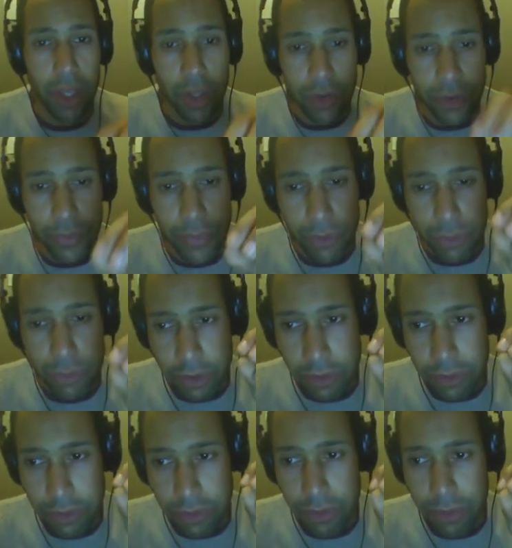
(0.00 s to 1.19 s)
The first one
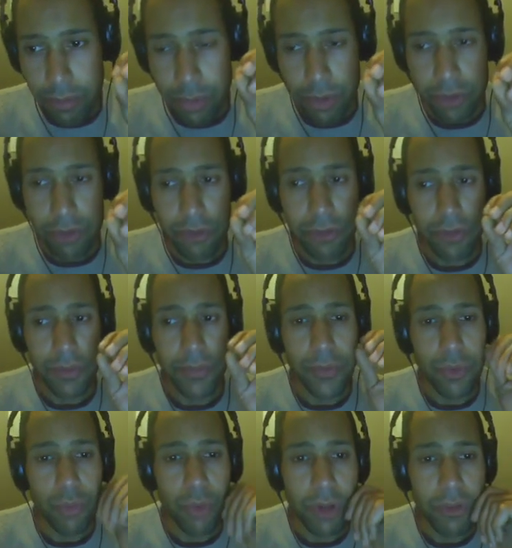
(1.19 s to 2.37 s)
is the simplest.
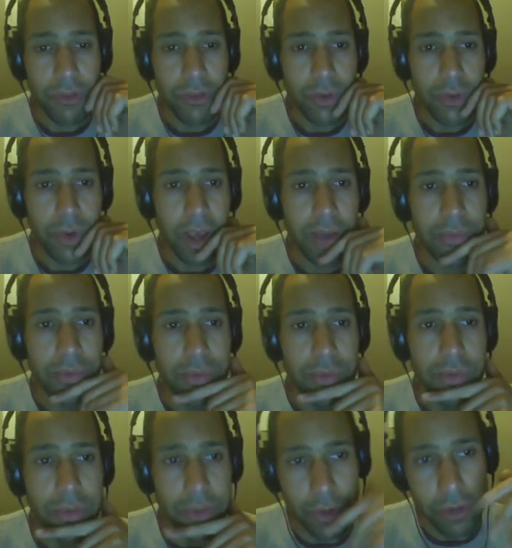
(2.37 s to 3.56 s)
Once you have
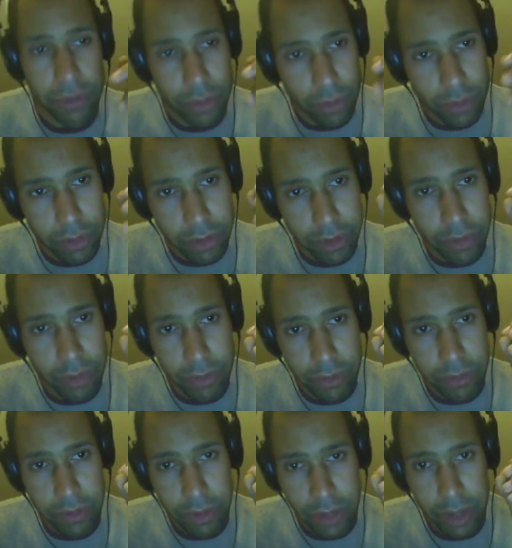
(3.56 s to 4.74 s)
so it's called
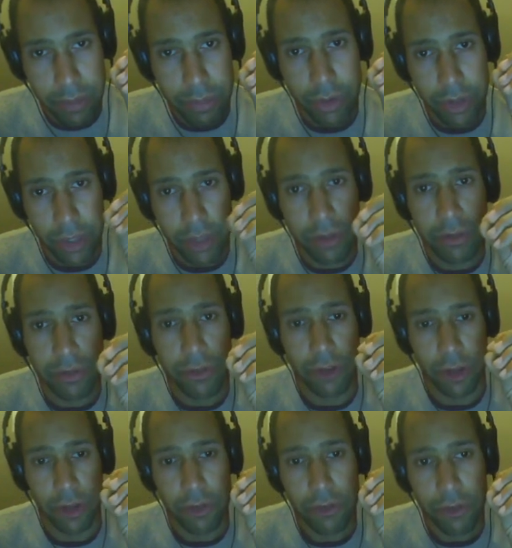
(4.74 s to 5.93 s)
nearest neighbor
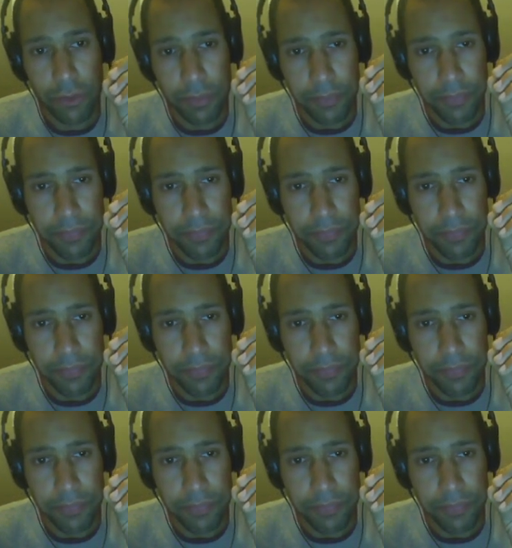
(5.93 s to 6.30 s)
interchange,